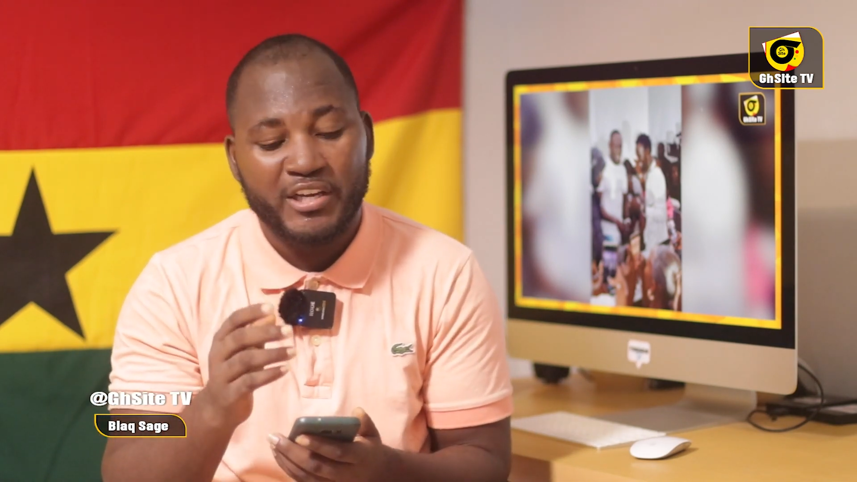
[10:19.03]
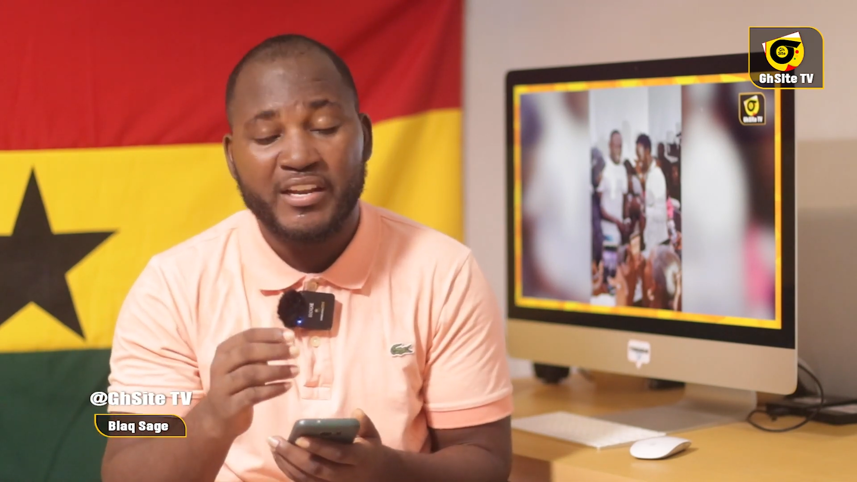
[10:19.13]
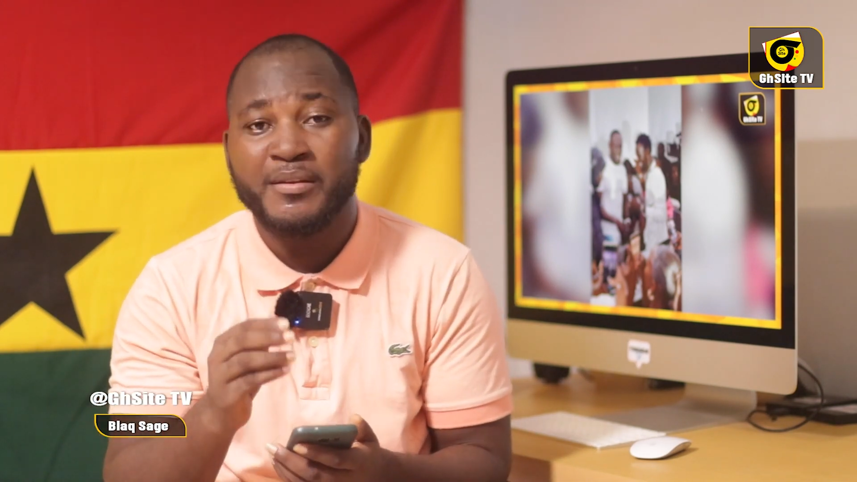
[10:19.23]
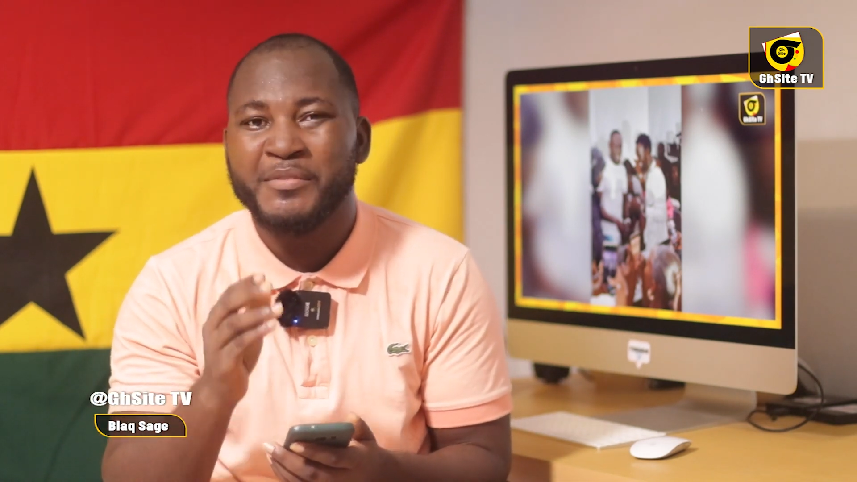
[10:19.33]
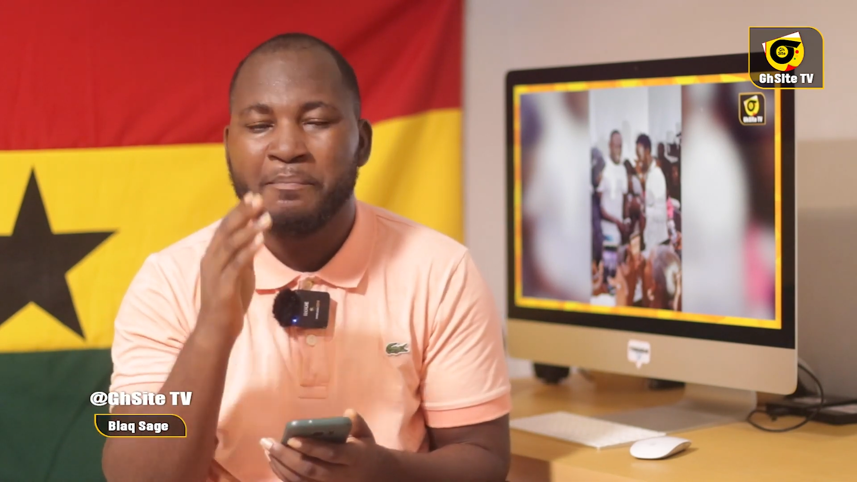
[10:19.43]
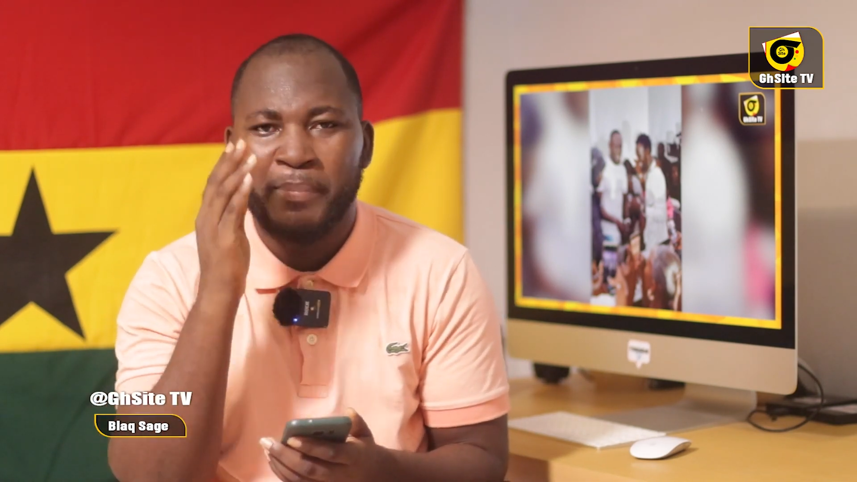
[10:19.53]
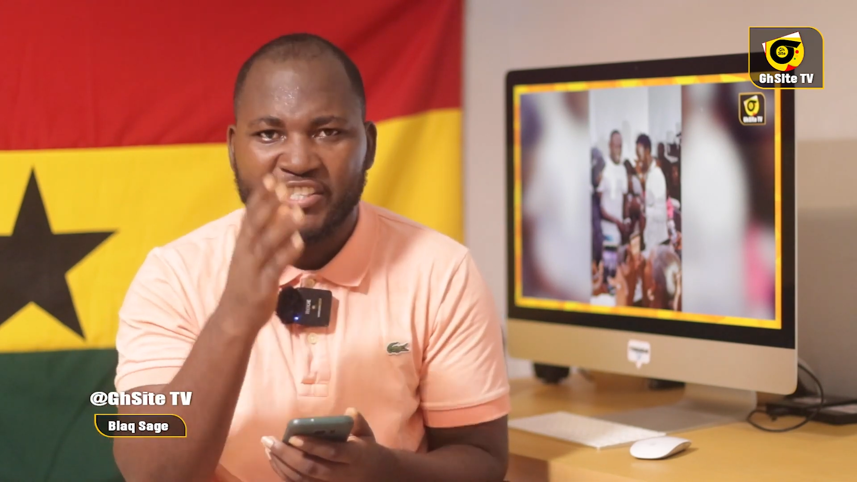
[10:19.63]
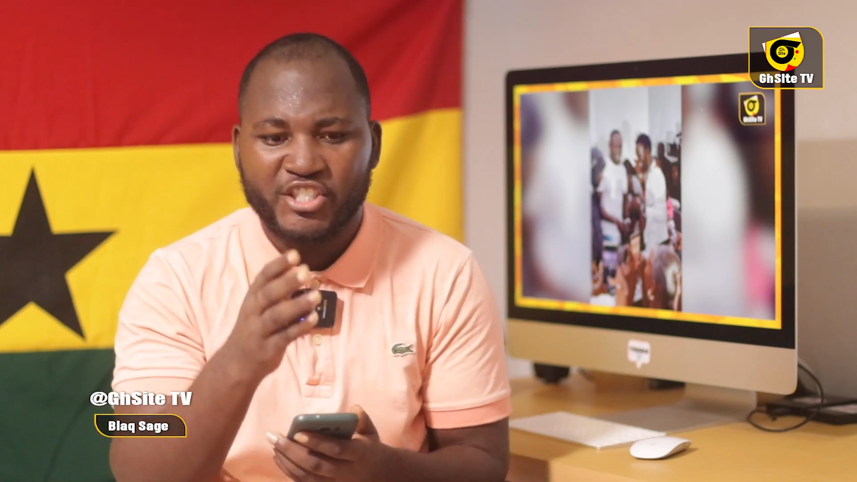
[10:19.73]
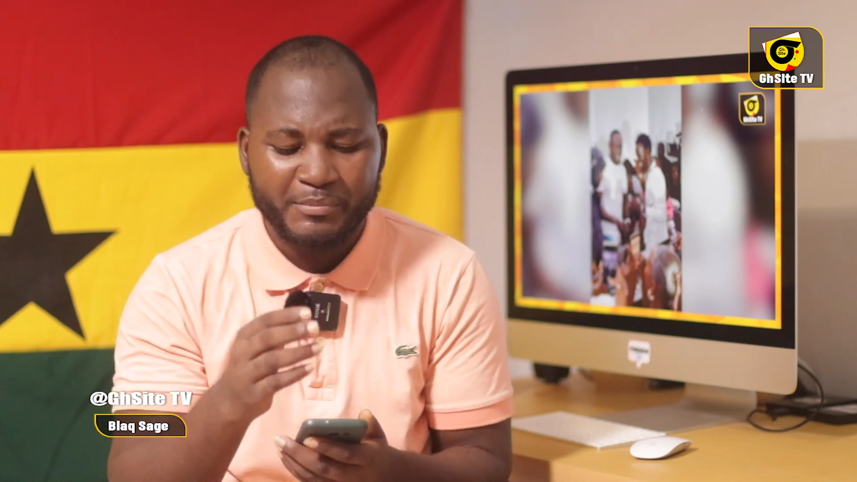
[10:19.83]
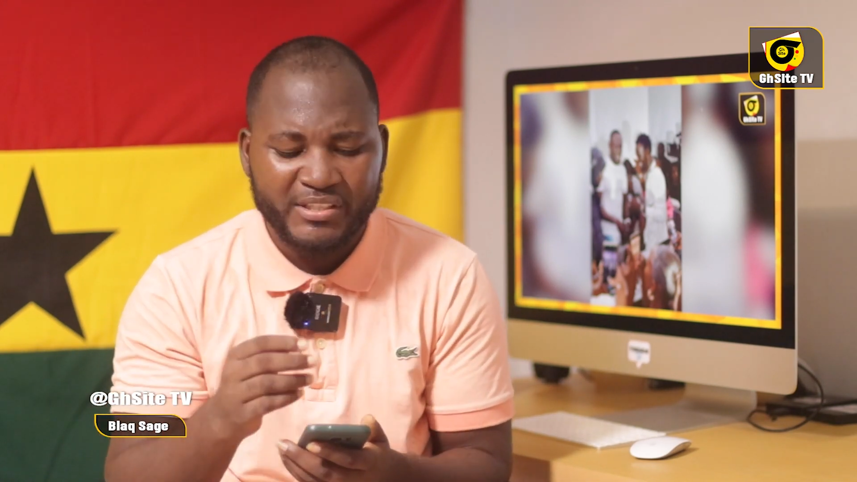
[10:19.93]
Charlie, them they
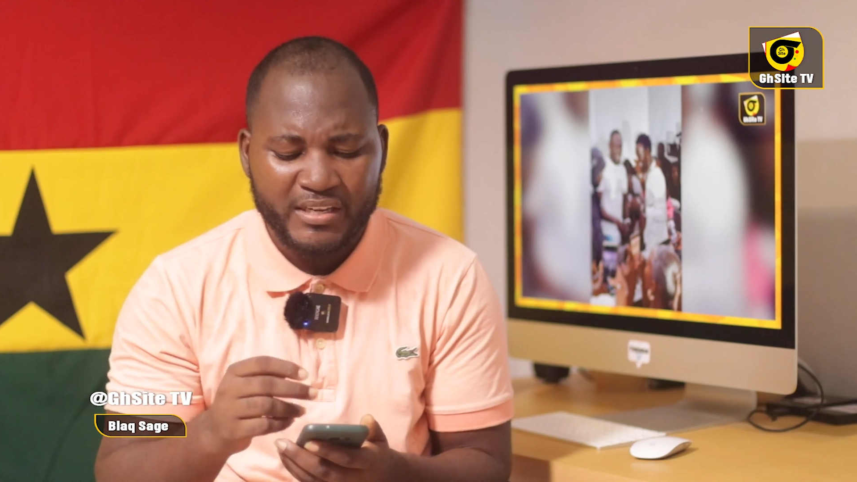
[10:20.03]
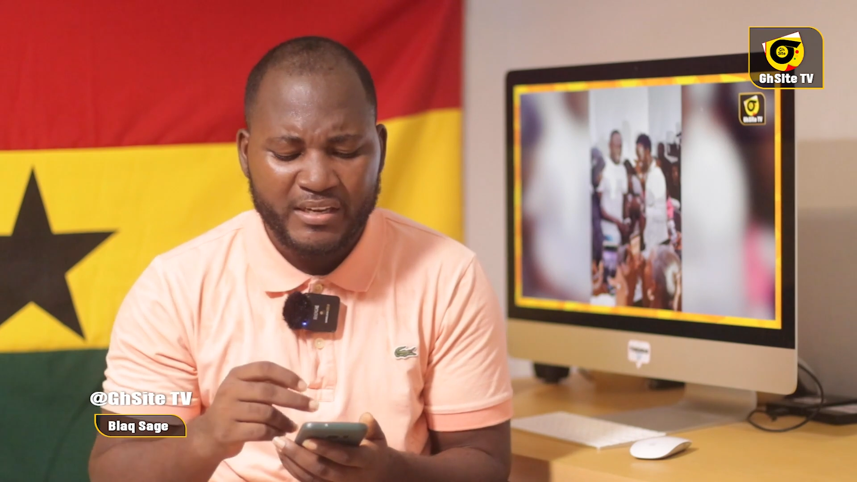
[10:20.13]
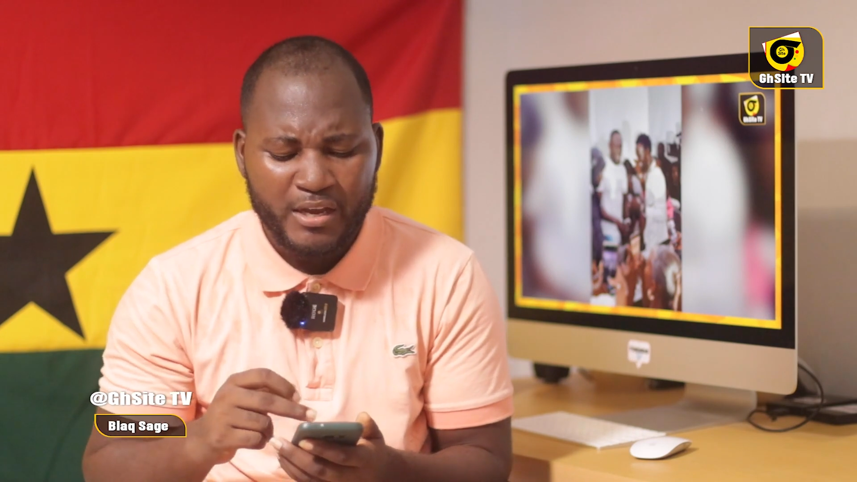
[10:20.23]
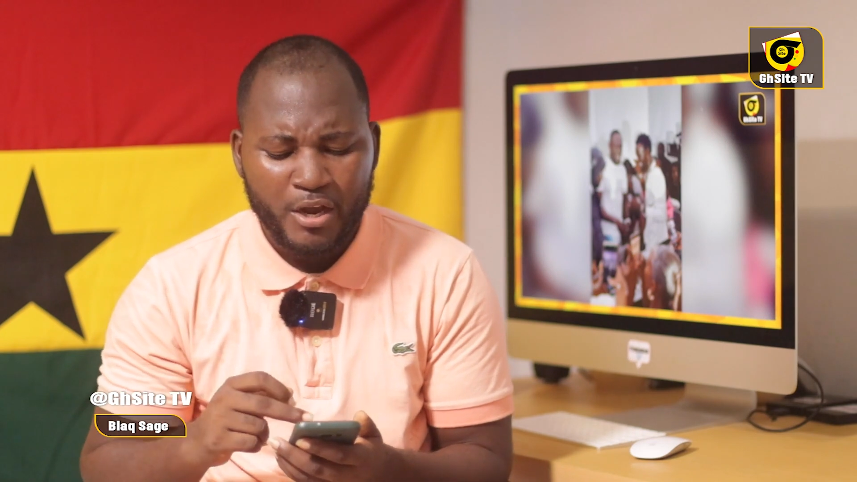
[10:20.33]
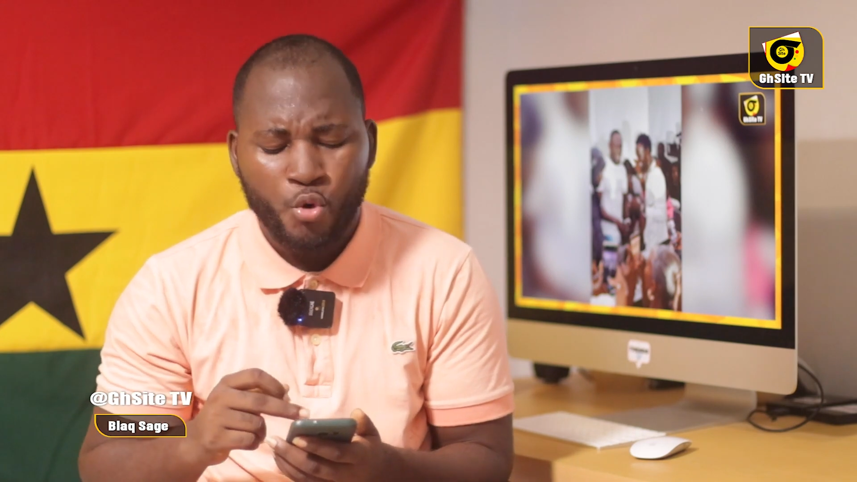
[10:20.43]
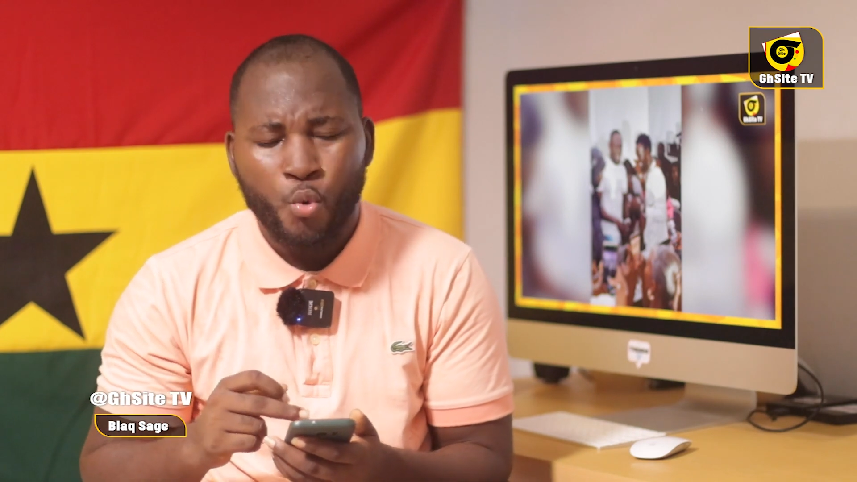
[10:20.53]
bash him, say,